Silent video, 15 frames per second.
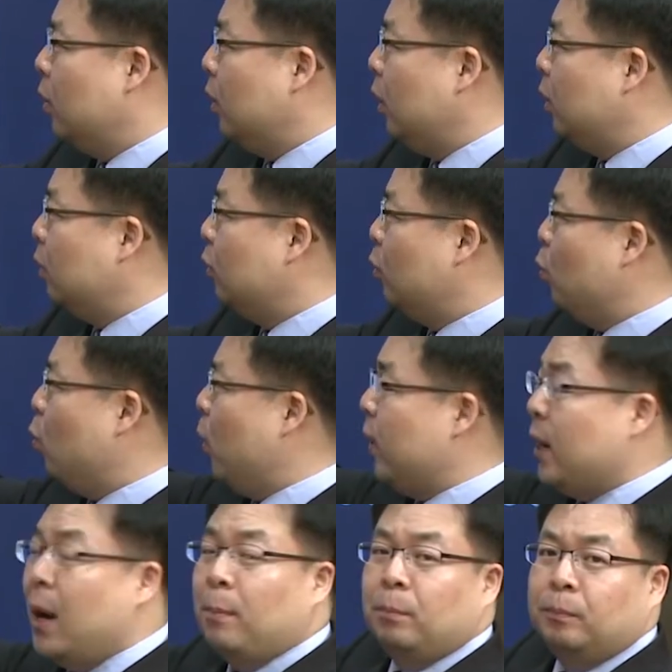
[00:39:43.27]
It went
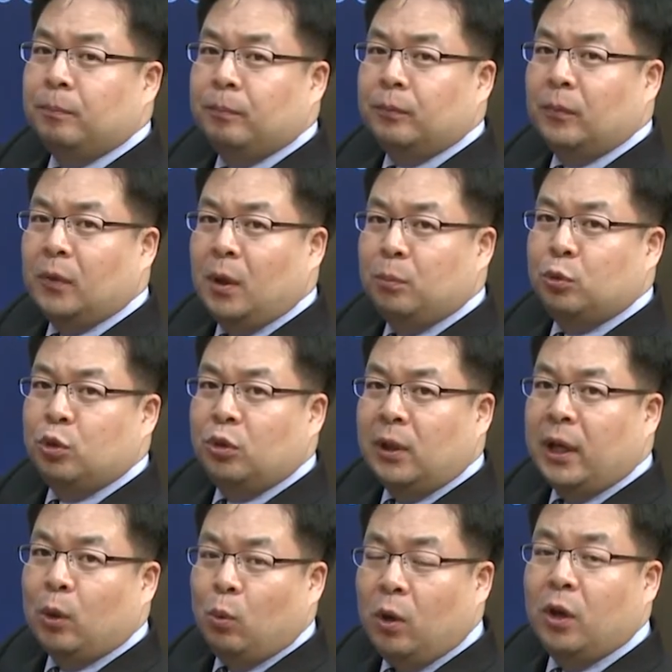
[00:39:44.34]
up to
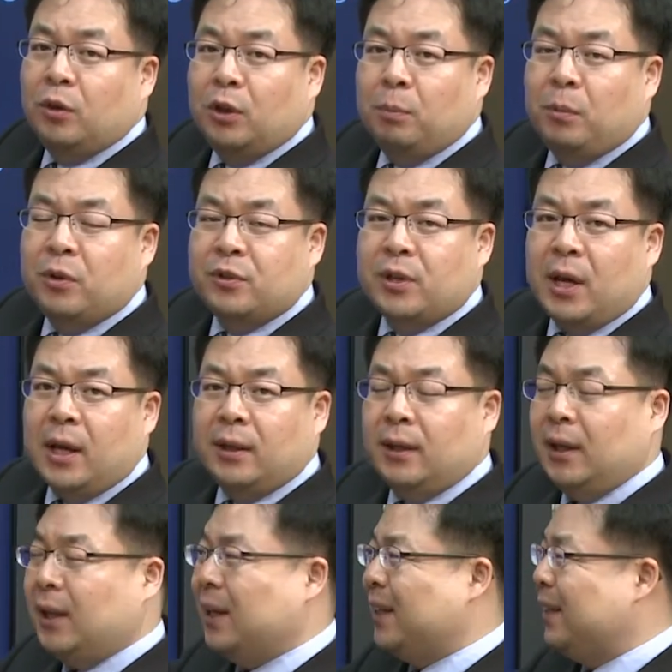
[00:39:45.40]
like 100%.
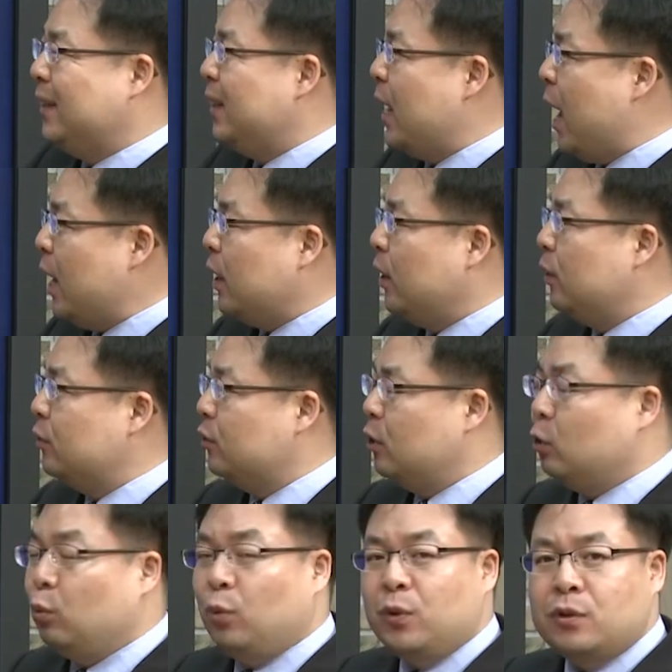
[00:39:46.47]
That is
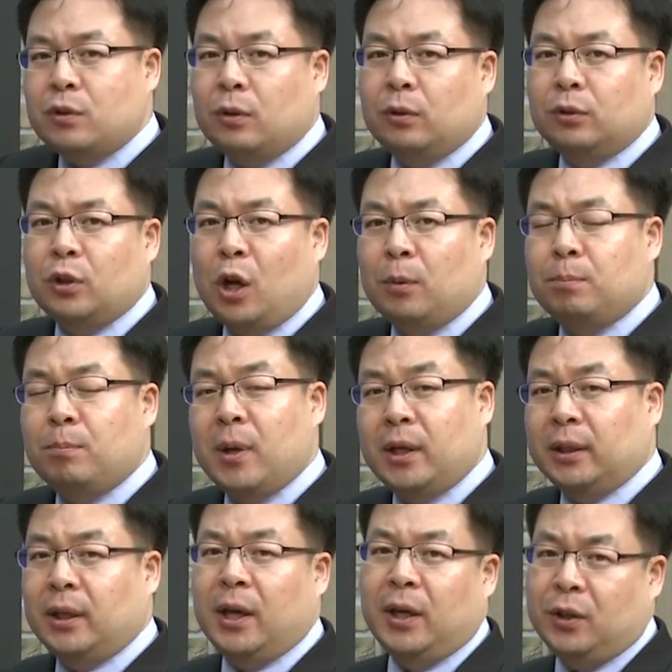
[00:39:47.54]
the result of
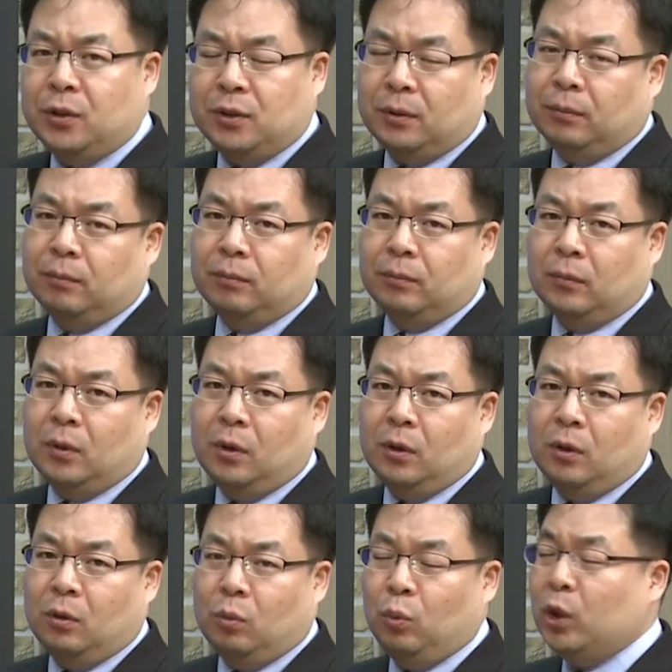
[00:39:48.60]
medication.
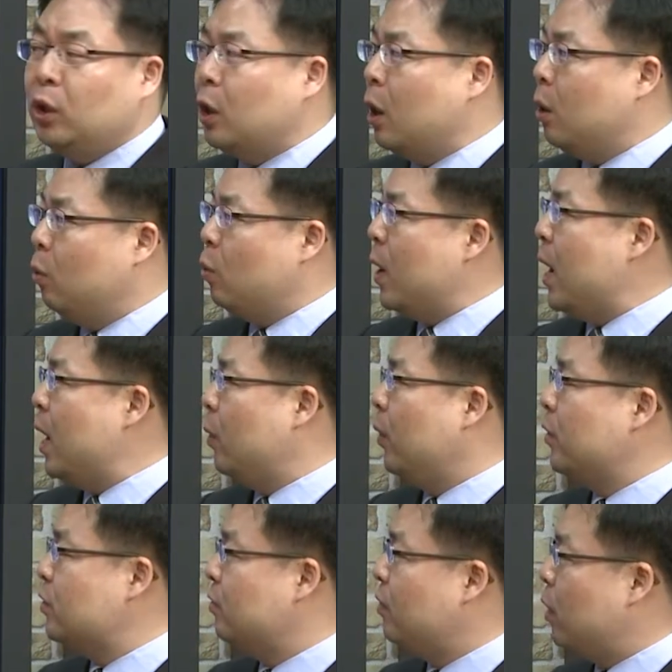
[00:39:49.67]
We know, wow,
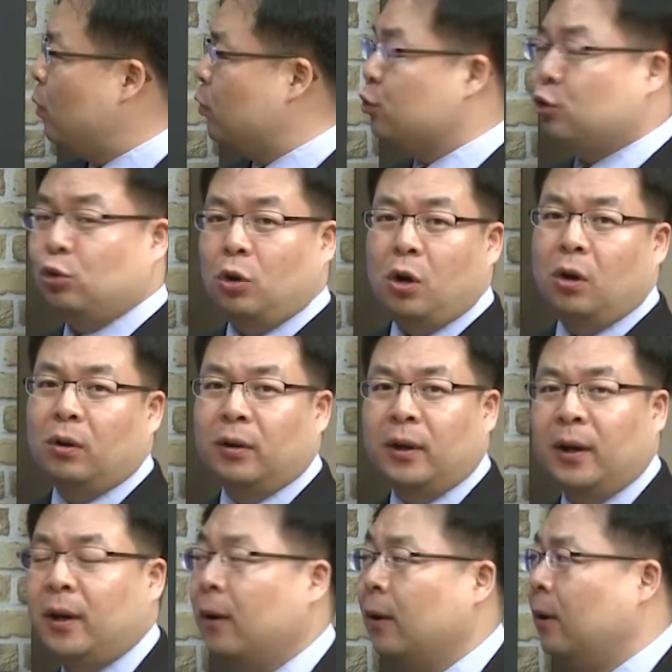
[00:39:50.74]
it's very strong,
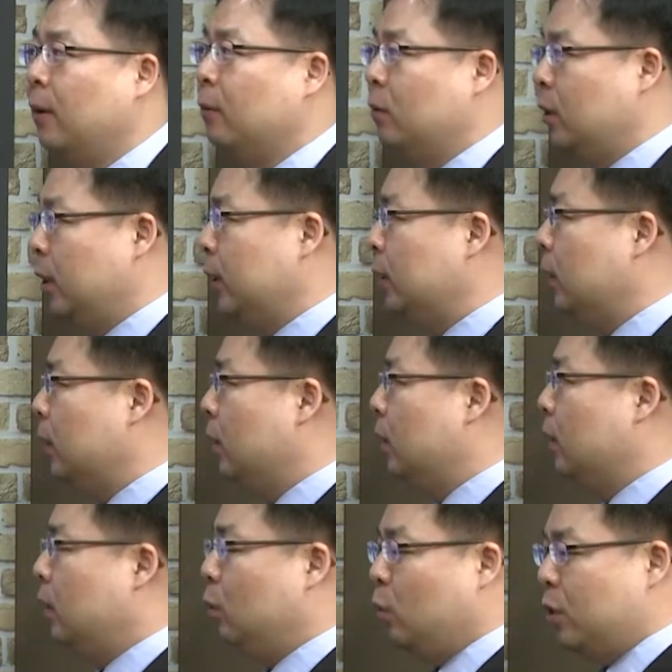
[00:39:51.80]
right?
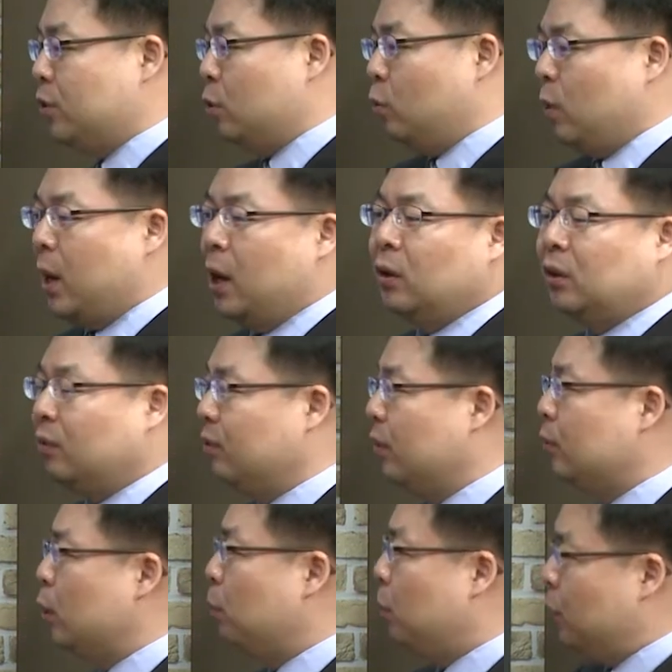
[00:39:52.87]
it was around
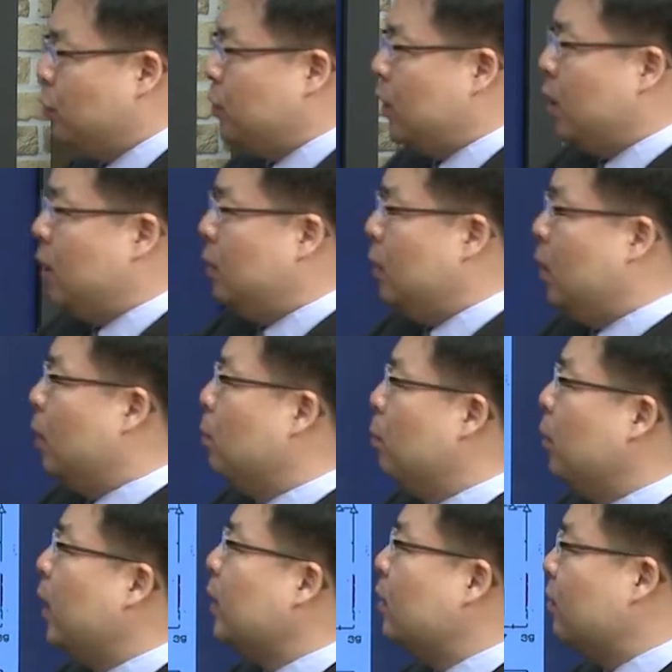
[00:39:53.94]
50%,
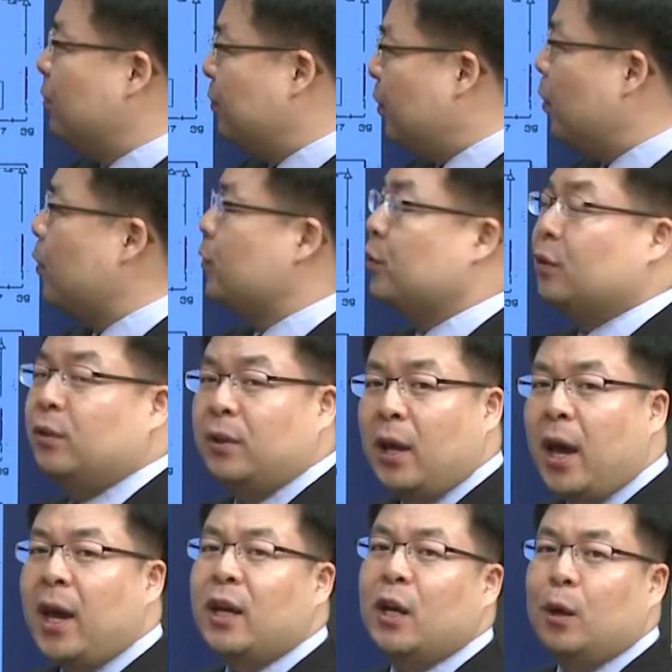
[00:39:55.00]
but at the first
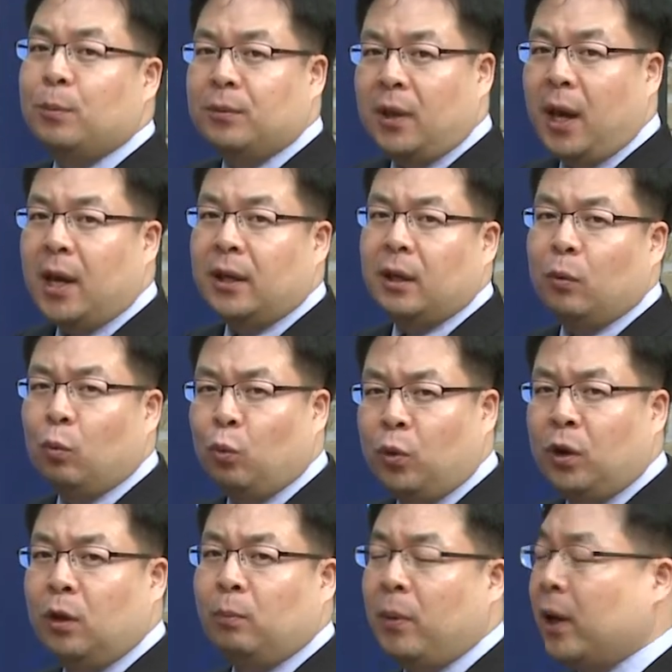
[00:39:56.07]
day of taking
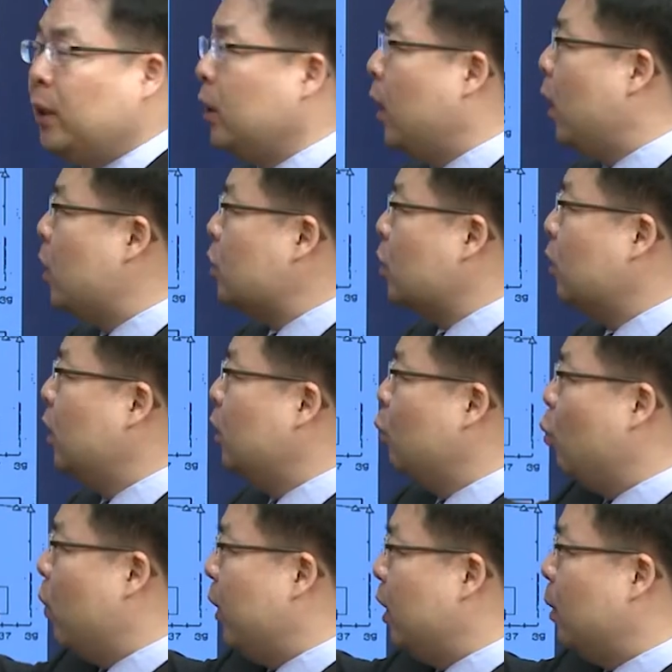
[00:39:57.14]
real medication, it
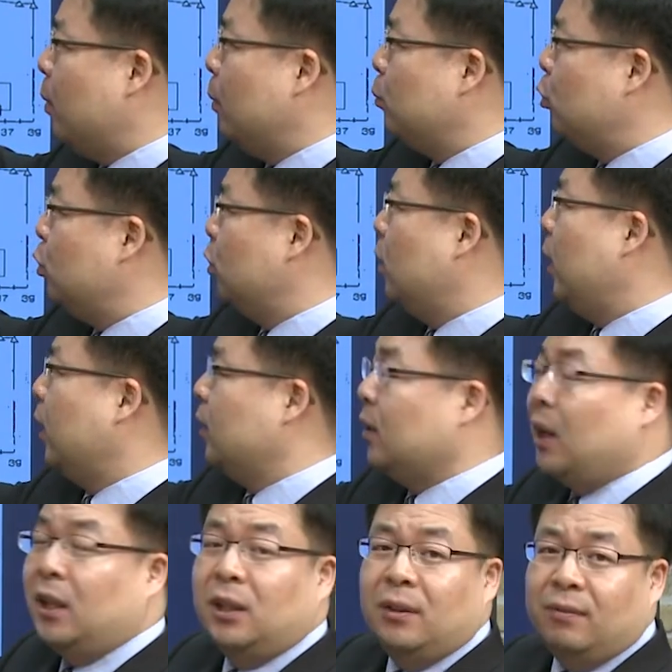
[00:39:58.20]
went up to like
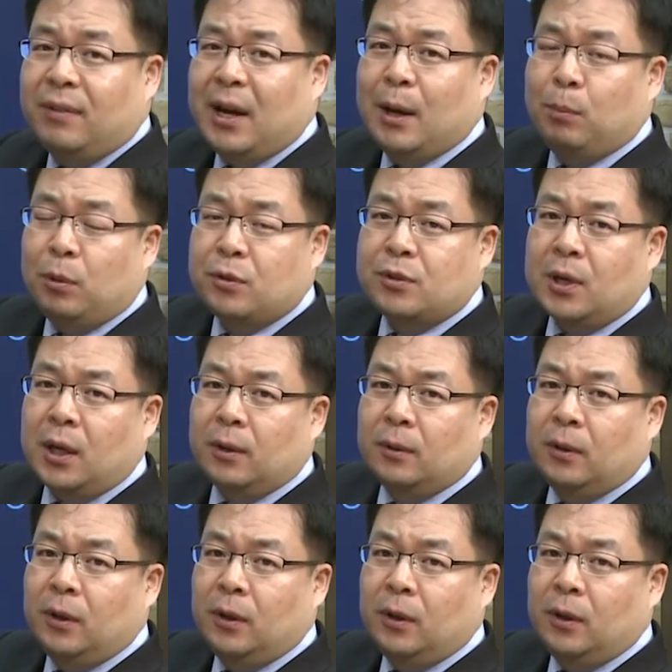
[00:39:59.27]
95%.